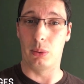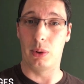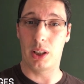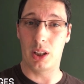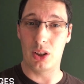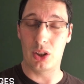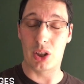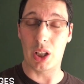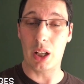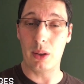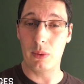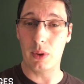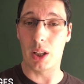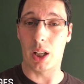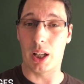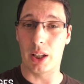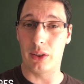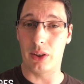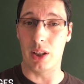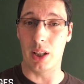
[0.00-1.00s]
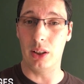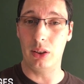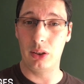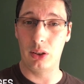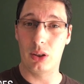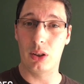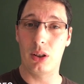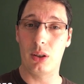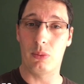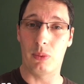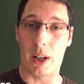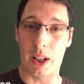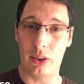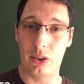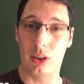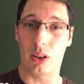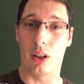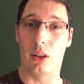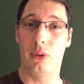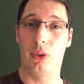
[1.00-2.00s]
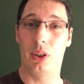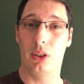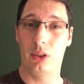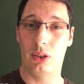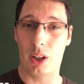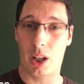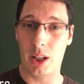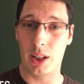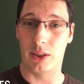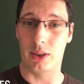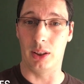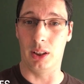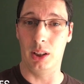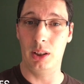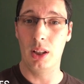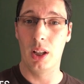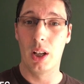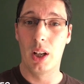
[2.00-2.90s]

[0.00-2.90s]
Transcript: We can generalize this to the rest of society